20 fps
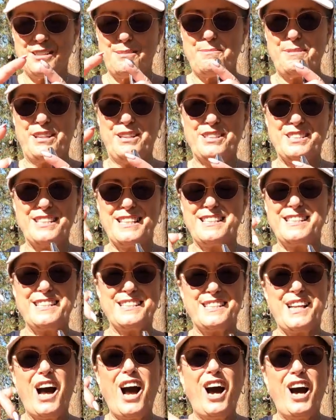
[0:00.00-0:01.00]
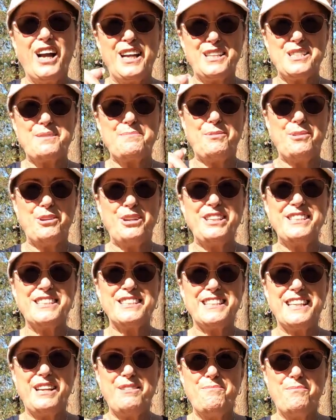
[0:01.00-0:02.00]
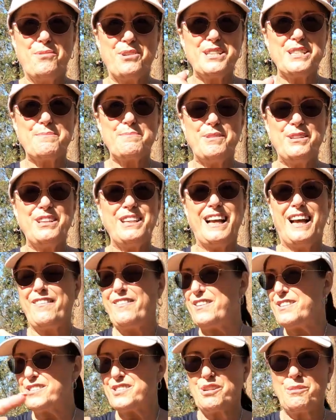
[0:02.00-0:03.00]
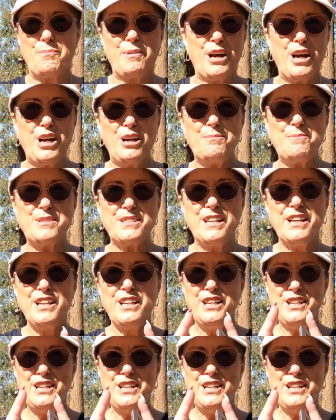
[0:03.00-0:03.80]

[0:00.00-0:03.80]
because this is the highest point in Brisbane and the suburbs.